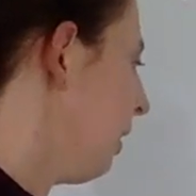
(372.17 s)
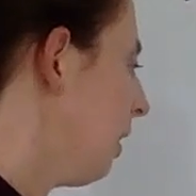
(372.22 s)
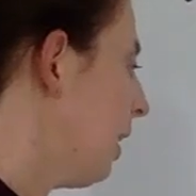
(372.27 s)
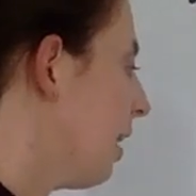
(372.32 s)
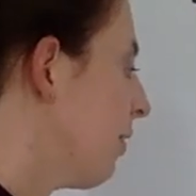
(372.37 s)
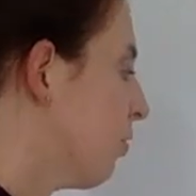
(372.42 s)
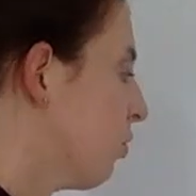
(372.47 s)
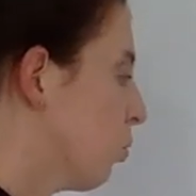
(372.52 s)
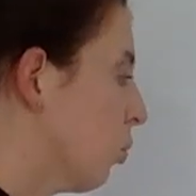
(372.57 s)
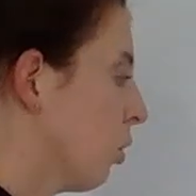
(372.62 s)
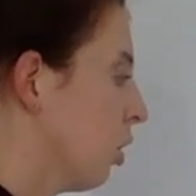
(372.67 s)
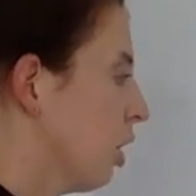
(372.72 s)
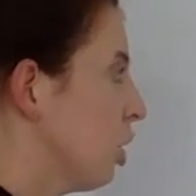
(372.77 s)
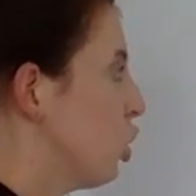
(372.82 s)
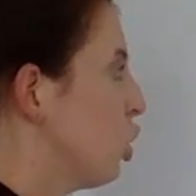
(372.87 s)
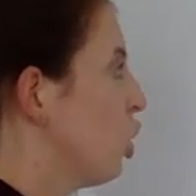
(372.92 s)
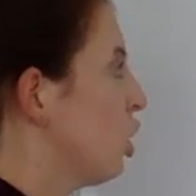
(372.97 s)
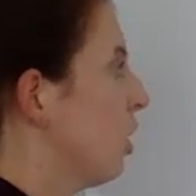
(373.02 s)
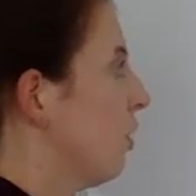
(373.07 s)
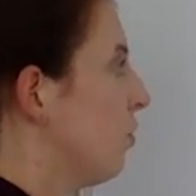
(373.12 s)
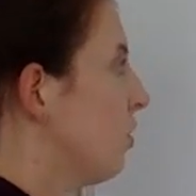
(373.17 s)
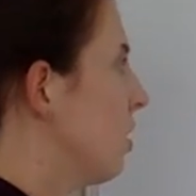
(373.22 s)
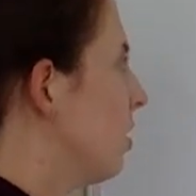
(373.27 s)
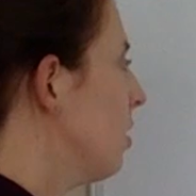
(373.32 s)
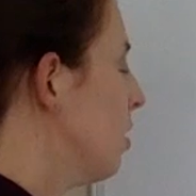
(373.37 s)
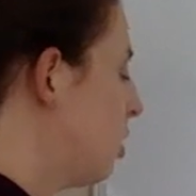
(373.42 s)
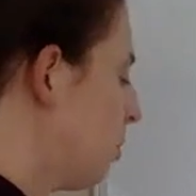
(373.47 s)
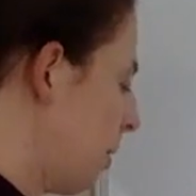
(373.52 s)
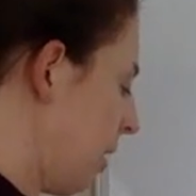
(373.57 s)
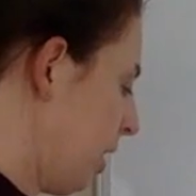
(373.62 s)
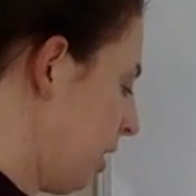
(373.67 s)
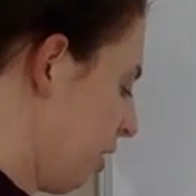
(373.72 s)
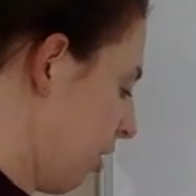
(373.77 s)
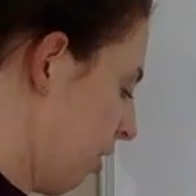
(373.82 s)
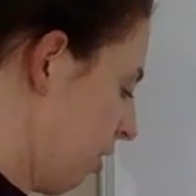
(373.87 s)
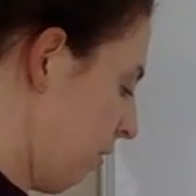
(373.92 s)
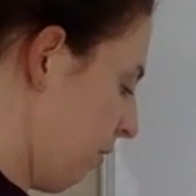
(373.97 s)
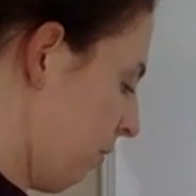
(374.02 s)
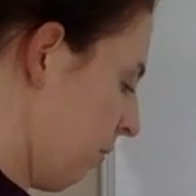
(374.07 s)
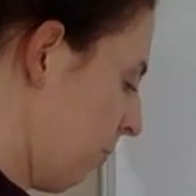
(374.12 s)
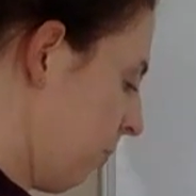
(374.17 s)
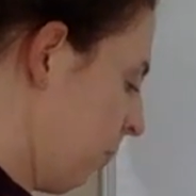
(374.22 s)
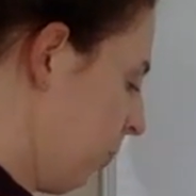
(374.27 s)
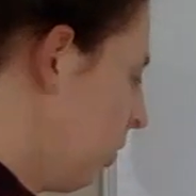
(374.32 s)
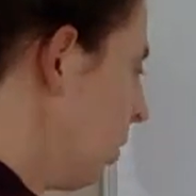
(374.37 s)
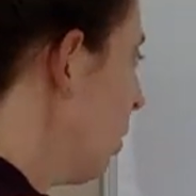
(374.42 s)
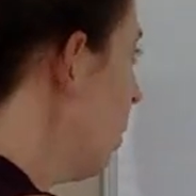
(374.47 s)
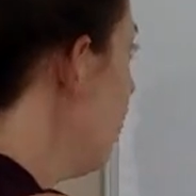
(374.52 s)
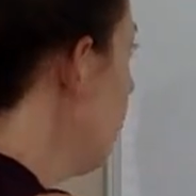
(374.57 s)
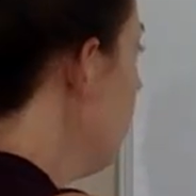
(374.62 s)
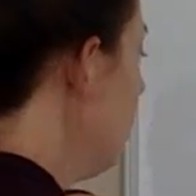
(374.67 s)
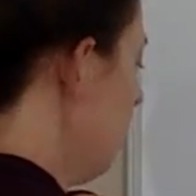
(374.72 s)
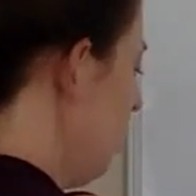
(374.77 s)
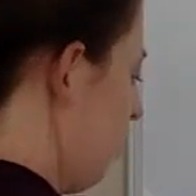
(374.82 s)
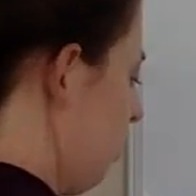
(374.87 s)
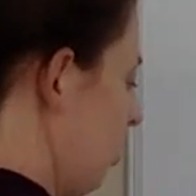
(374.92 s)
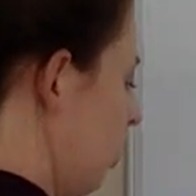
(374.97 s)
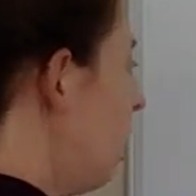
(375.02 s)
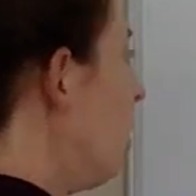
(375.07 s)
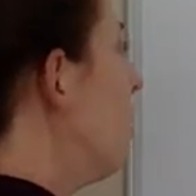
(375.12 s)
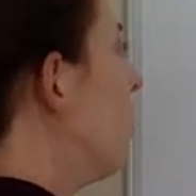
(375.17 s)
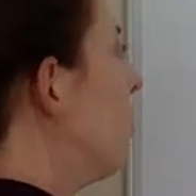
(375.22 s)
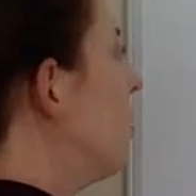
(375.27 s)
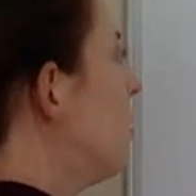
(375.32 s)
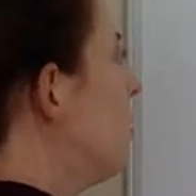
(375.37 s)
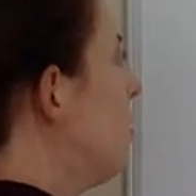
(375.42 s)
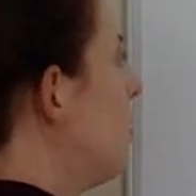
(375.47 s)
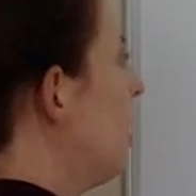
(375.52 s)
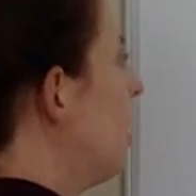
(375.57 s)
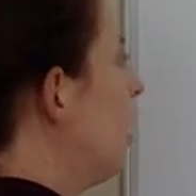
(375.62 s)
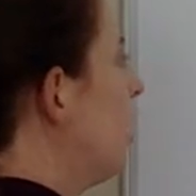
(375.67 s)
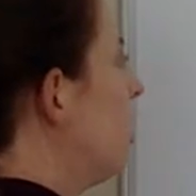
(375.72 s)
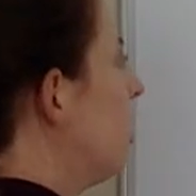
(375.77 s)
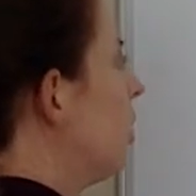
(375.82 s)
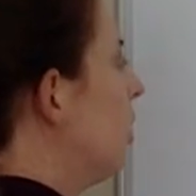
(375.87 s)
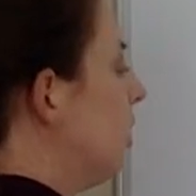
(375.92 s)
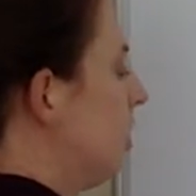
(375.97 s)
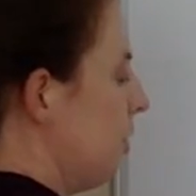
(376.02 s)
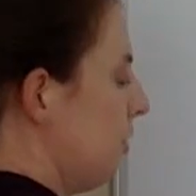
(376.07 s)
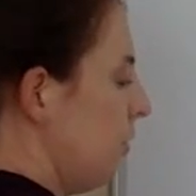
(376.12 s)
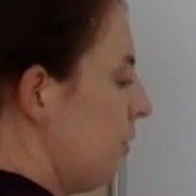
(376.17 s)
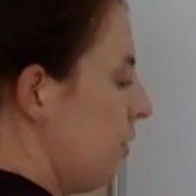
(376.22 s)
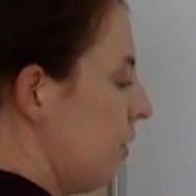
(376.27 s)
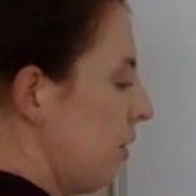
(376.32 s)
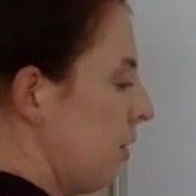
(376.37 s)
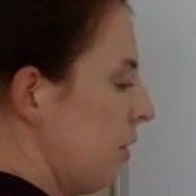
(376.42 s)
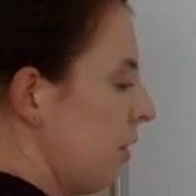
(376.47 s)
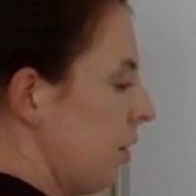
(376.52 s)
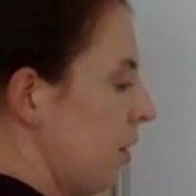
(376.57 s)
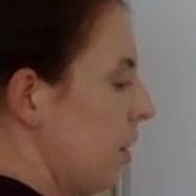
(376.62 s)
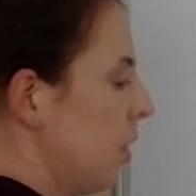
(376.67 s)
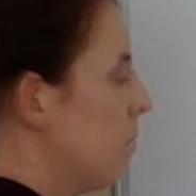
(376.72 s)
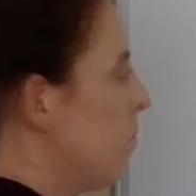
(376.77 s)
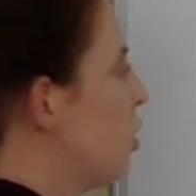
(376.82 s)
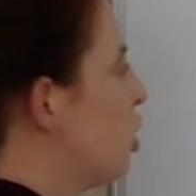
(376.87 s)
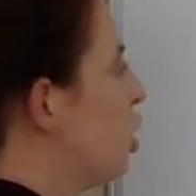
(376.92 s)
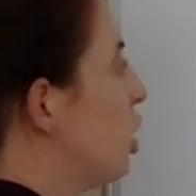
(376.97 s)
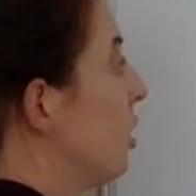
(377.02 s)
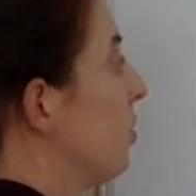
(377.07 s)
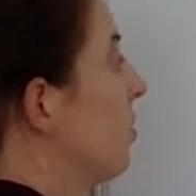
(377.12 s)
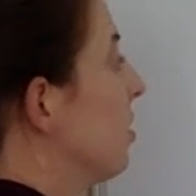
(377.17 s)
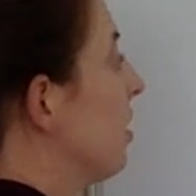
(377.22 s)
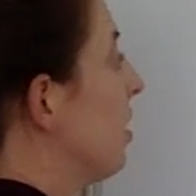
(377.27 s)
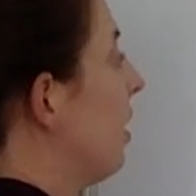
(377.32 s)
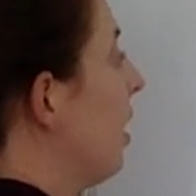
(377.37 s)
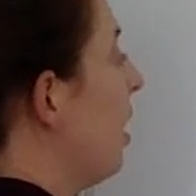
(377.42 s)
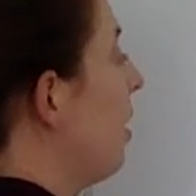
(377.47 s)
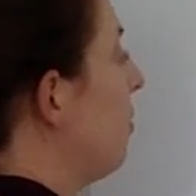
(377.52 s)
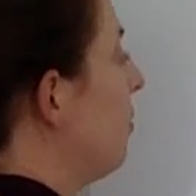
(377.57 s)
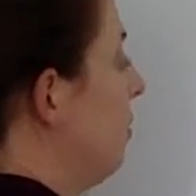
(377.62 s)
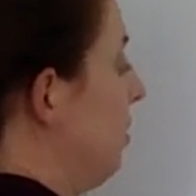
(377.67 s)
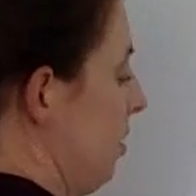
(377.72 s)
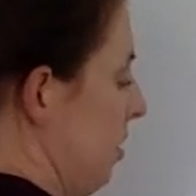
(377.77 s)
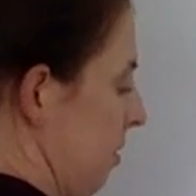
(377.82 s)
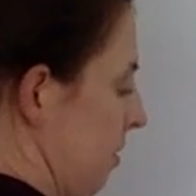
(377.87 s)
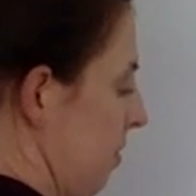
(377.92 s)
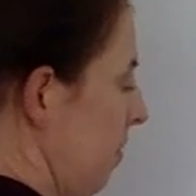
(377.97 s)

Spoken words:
leftward shift in the demand curve. So the demand curve shifts left.